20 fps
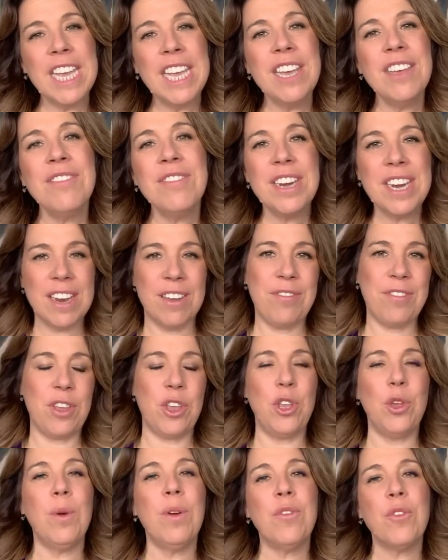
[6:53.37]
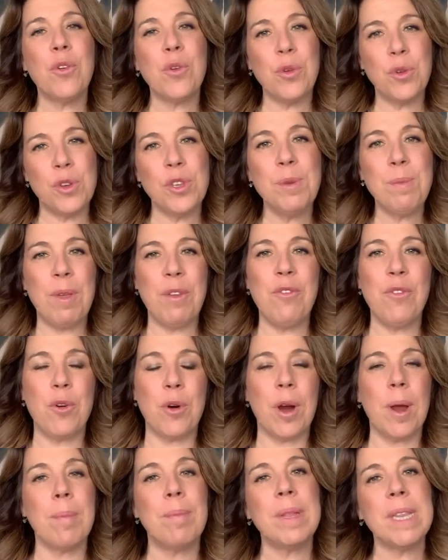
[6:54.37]
even if you have cruised
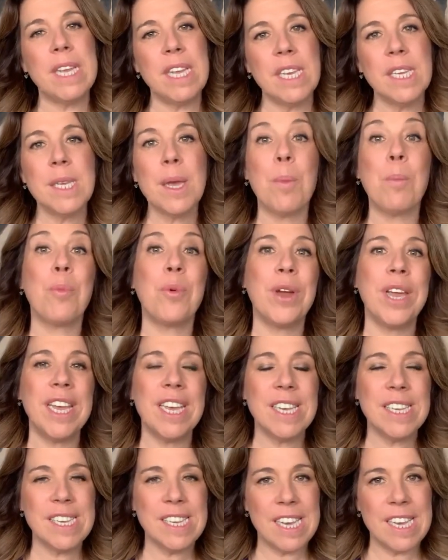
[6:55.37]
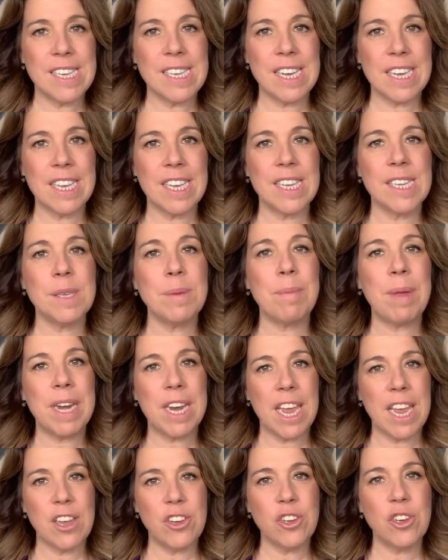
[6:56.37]
before, please bring seasickness
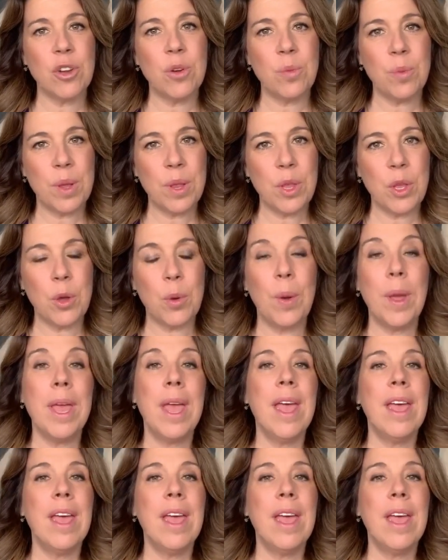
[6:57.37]
medication with you.